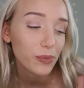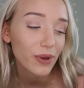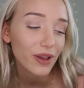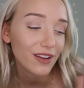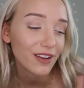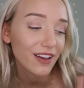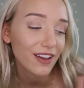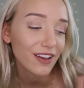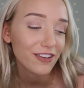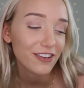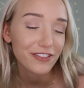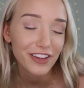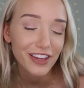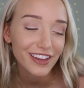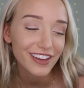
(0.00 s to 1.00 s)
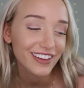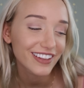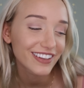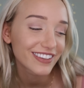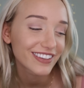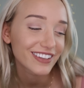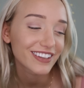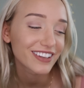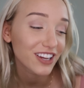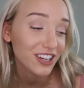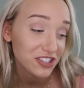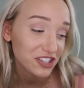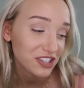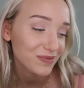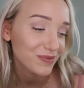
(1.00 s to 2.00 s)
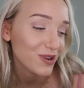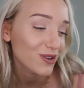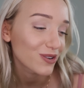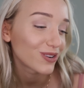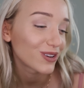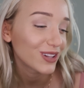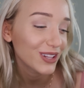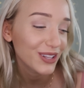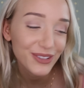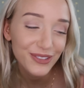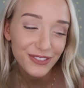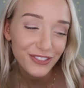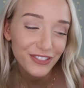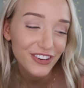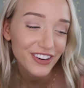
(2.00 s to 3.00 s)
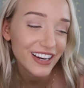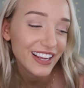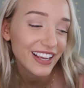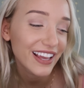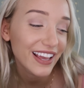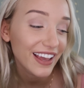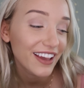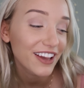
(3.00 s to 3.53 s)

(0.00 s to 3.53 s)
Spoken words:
but vegan, non-GMO, gluten-free,